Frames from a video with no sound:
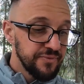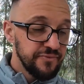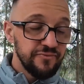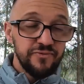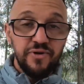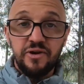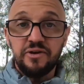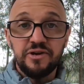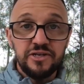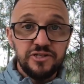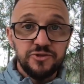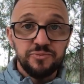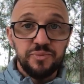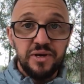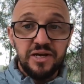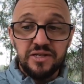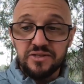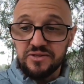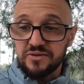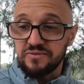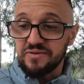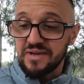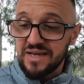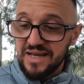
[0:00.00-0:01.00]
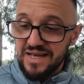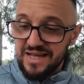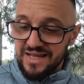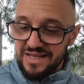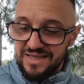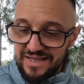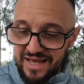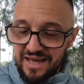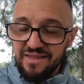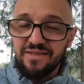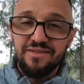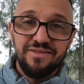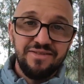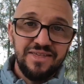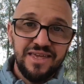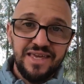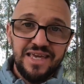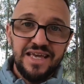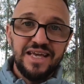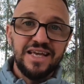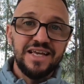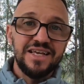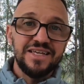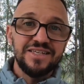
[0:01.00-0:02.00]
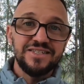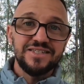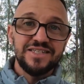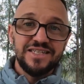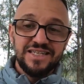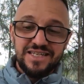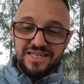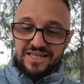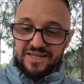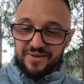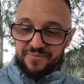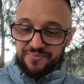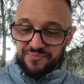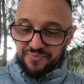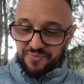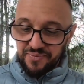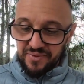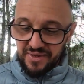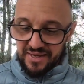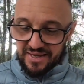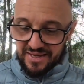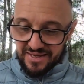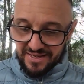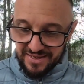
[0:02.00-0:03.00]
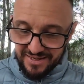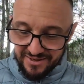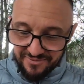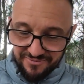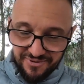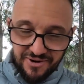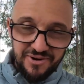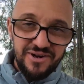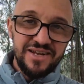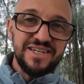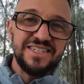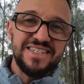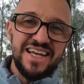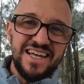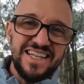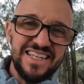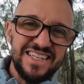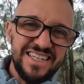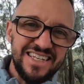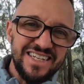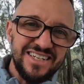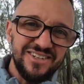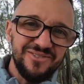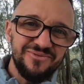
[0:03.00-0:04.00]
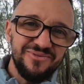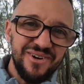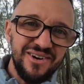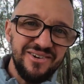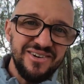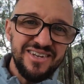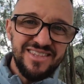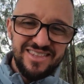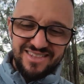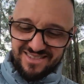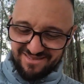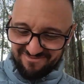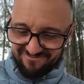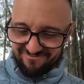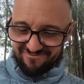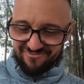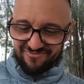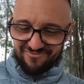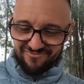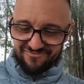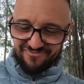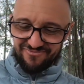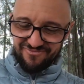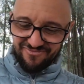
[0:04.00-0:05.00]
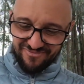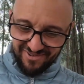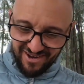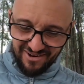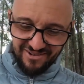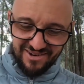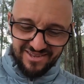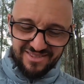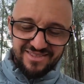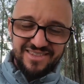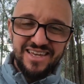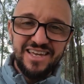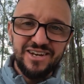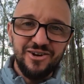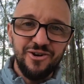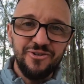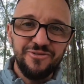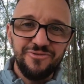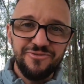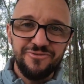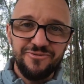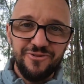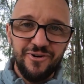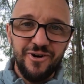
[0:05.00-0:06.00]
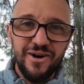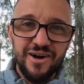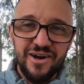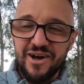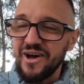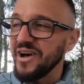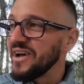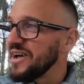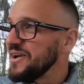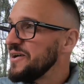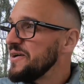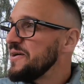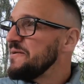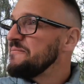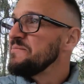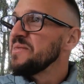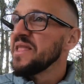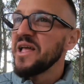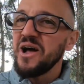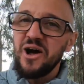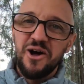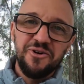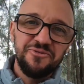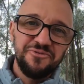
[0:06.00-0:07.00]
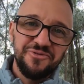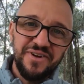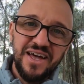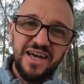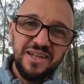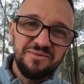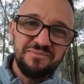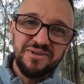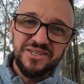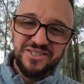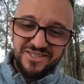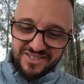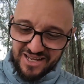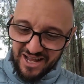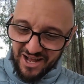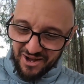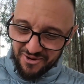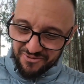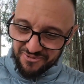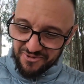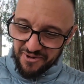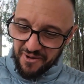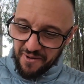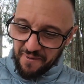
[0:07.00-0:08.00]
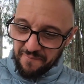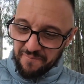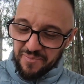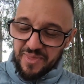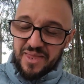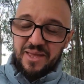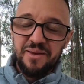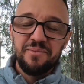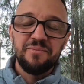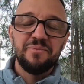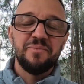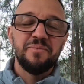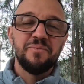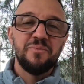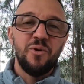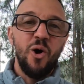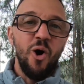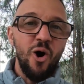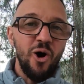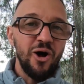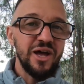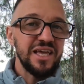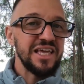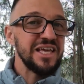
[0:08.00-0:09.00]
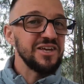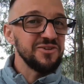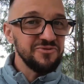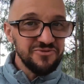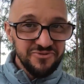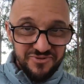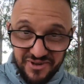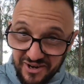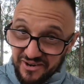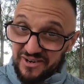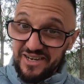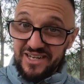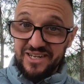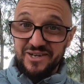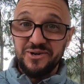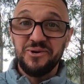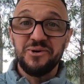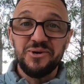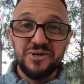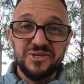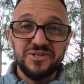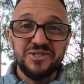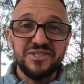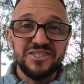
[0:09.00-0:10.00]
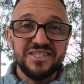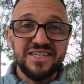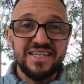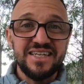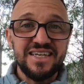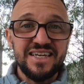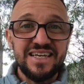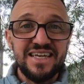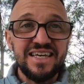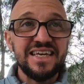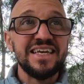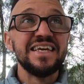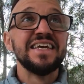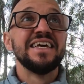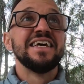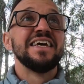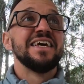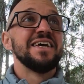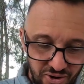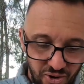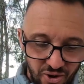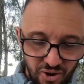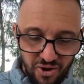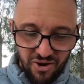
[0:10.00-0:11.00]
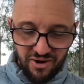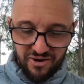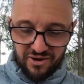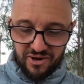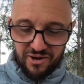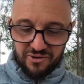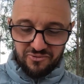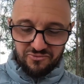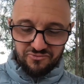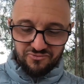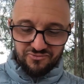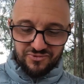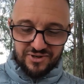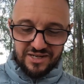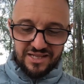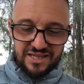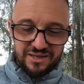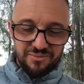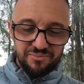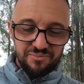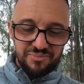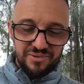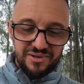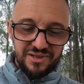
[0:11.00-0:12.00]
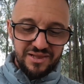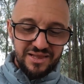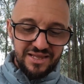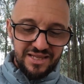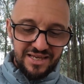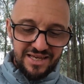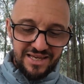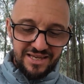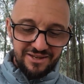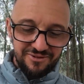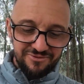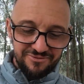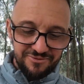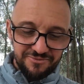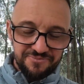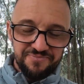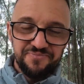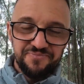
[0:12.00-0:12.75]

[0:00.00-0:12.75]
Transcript: very expensive. The other thing is very delicate, very thin. I found myself hiking very cautiously. I really believe